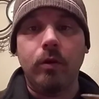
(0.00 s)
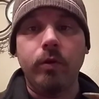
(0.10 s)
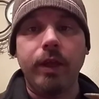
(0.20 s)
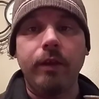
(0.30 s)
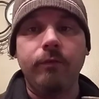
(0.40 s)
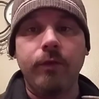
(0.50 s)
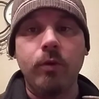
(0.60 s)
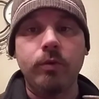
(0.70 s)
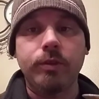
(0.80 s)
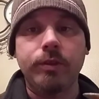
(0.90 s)
Okay,
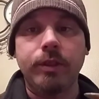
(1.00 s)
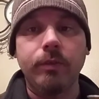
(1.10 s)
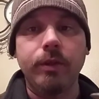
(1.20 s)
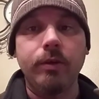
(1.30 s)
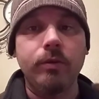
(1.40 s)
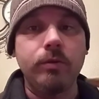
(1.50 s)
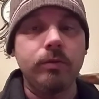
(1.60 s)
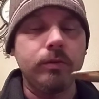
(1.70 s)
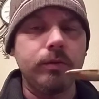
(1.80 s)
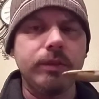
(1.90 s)
folks, here we go.
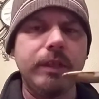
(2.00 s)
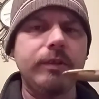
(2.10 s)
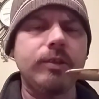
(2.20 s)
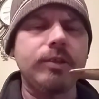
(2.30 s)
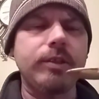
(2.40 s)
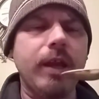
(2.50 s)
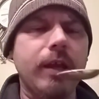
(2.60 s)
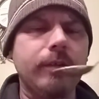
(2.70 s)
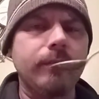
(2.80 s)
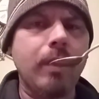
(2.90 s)
Let's give this a shot.